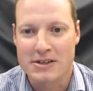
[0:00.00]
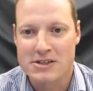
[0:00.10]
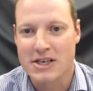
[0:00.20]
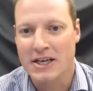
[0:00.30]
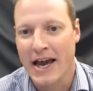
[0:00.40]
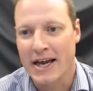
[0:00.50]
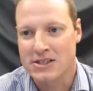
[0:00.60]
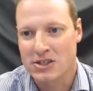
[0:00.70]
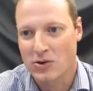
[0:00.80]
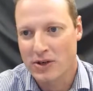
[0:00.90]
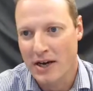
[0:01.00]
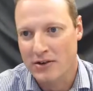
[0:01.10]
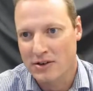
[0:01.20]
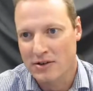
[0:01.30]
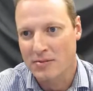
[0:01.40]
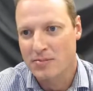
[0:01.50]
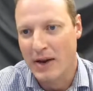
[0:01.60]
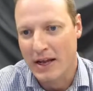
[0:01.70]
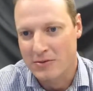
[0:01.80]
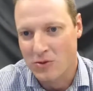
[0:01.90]
seeing ads in your accounting
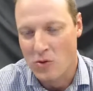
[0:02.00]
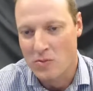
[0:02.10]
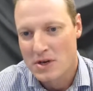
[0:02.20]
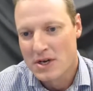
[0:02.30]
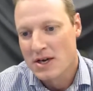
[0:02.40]
platform,